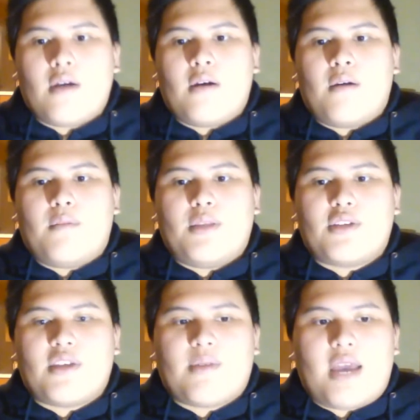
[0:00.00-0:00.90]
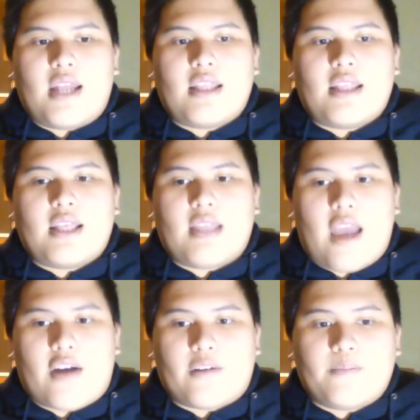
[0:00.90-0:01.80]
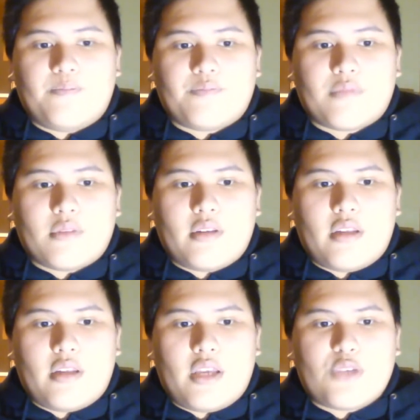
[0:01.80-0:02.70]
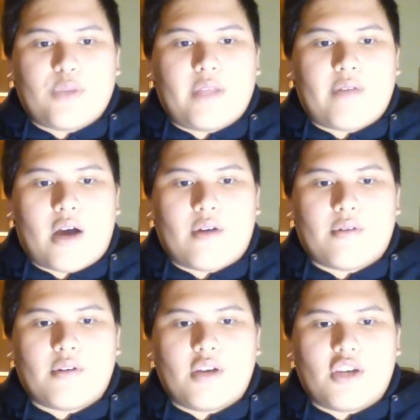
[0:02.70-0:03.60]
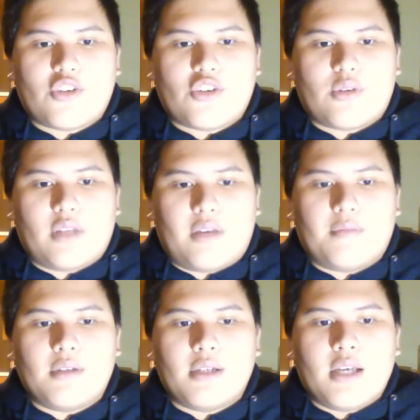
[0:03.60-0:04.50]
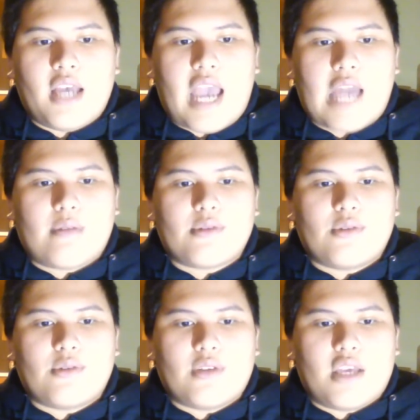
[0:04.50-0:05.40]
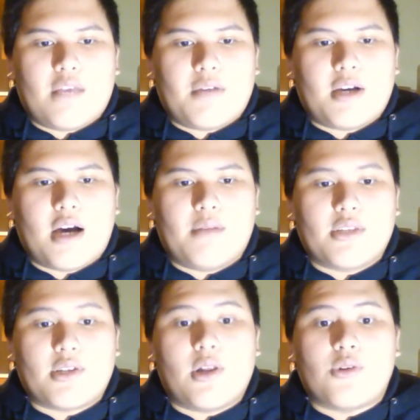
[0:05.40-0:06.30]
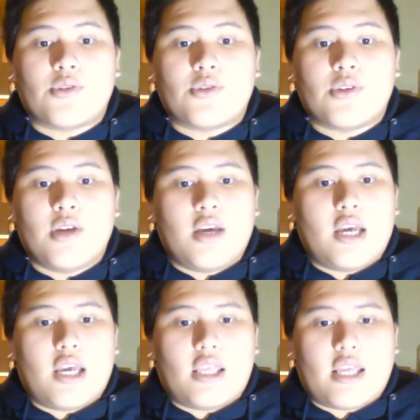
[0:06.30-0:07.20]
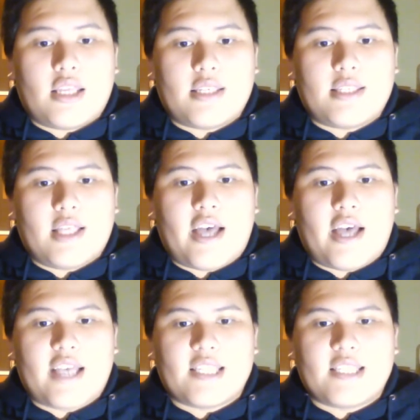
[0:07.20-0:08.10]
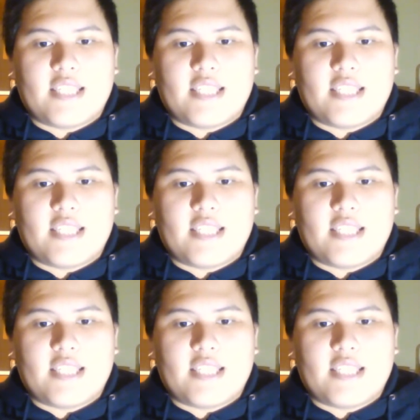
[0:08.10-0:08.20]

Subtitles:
But there's never anything there. His relief, however, is short-lived. Animals don't even come this close, and yet he still hasn't seen